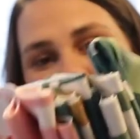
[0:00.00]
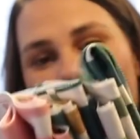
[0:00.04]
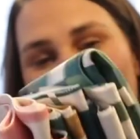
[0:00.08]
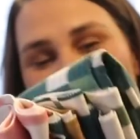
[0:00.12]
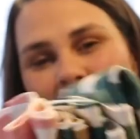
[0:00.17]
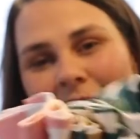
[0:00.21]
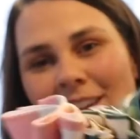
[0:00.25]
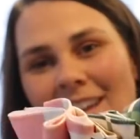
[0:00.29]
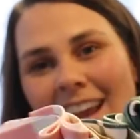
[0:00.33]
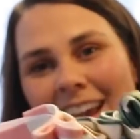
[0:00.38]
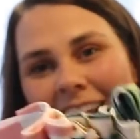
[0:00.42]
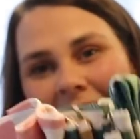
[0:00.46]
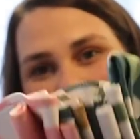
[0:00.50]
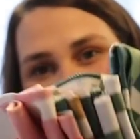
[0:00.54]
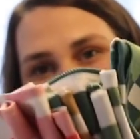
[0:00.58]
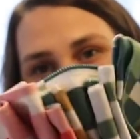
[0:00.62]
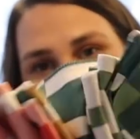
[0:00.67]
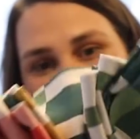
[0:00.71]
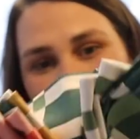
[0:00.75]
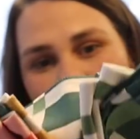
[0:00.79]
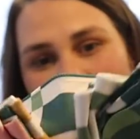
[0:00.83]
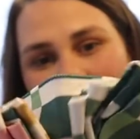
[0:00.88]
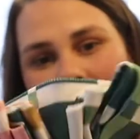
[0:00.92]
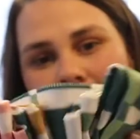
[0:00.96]
holiday
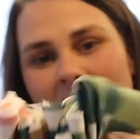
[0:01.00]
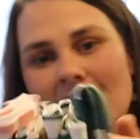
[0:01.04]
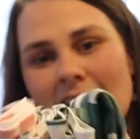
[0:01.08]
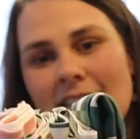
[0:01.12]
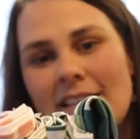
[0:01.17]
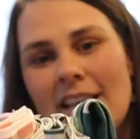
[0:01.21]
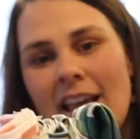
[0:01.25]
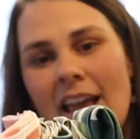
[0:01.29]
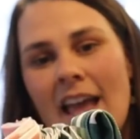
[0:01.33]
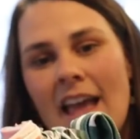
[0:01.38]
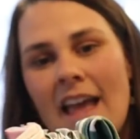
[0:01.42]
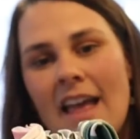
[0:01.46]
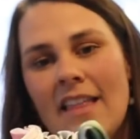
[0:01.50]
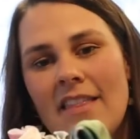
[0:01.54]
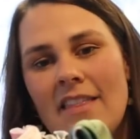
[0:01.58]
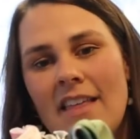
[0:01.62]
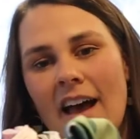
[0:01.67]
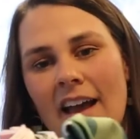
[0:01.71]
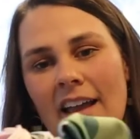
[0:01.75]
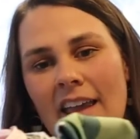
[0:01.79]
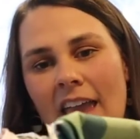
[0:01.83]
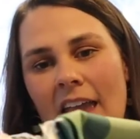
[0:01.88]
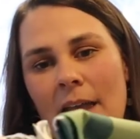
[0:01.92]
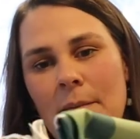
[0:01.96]
napkins
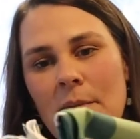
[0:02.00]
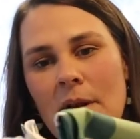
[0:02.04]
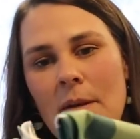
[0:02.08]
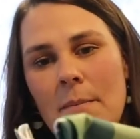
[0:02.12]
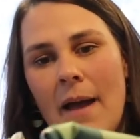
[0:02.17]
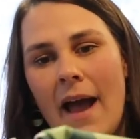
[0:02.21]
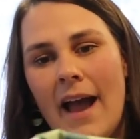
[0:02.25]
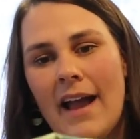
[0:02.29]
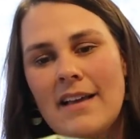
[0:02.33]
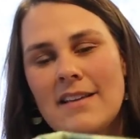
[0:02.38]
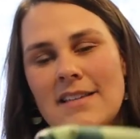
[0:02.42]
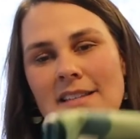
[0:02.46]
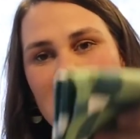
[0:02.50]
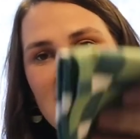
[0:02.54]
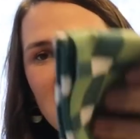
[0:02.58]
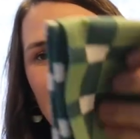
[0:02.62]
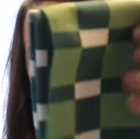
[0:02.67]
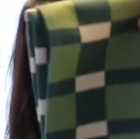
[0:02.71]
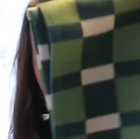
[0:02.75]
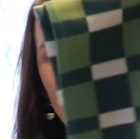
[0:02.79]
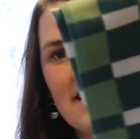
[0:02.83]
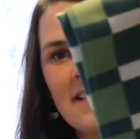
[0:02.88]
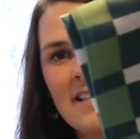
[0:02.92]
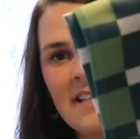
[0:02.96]
that came in a pack of
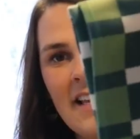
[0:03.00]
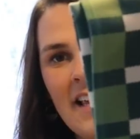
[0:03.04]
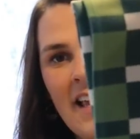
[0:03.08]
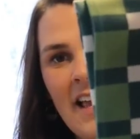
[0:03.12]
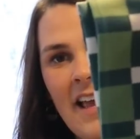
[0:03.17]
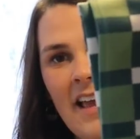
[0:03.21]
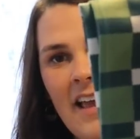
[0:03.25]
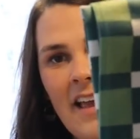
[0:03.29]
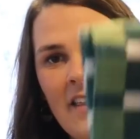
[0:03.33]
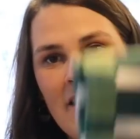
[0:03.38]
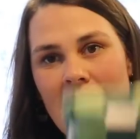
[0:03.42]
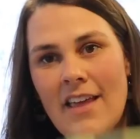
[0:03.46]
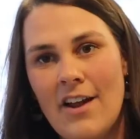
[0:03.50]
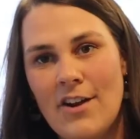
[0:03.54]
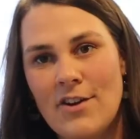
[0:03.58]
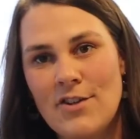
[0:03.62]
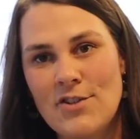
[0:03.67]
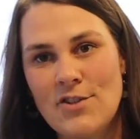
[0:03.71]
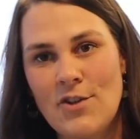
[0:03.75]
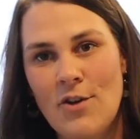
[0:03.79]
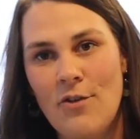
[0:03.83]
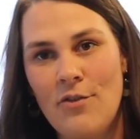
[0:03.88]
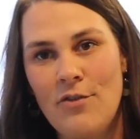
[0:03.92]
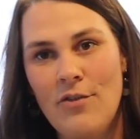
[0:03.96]
six. They are
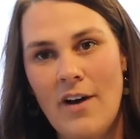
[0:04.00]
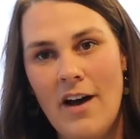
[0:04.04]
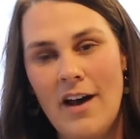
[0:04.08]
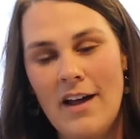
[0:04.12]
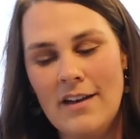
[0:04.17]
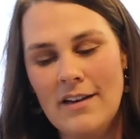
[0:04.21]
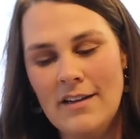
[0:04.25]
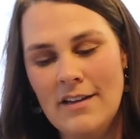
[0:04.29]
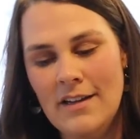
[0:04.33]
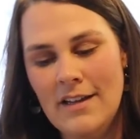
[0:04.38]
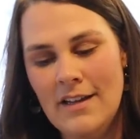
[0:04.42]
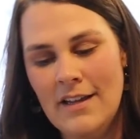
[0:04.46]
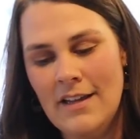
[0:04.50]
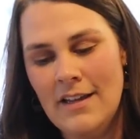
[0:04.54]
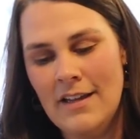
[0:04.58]
so fun.